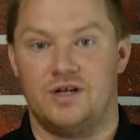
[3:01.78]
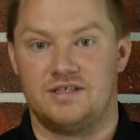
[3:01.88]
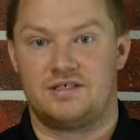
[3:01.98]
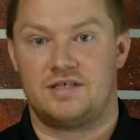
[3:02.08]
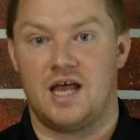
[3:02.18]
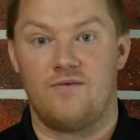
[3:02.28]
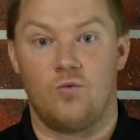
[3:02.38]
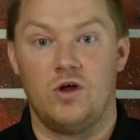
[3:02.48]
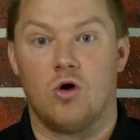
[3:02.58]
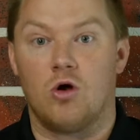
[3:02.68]
when it's
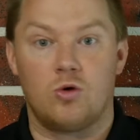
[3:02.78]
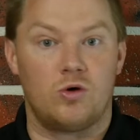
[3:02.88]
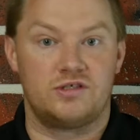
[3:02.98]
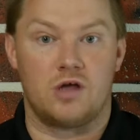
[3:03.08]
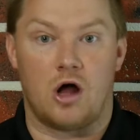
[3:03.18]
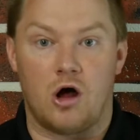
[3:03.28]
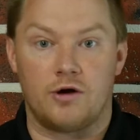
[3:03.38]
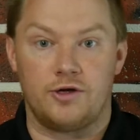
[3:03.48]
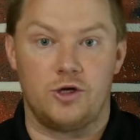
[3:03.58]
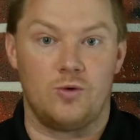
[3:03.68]
safe, we are going to
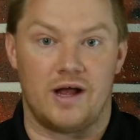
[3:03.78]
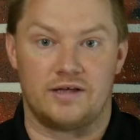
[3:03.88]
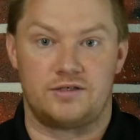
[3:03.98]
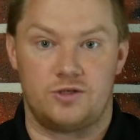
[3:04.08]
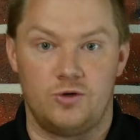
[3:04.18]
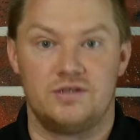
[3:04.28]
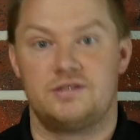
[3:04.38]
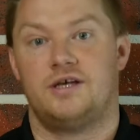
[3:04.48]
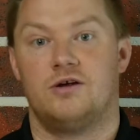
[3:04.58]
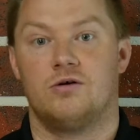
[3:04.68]
honor you as
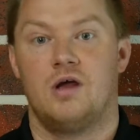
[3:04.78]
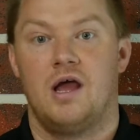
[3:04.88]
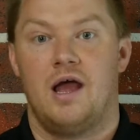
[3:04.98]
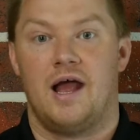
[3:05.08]
students here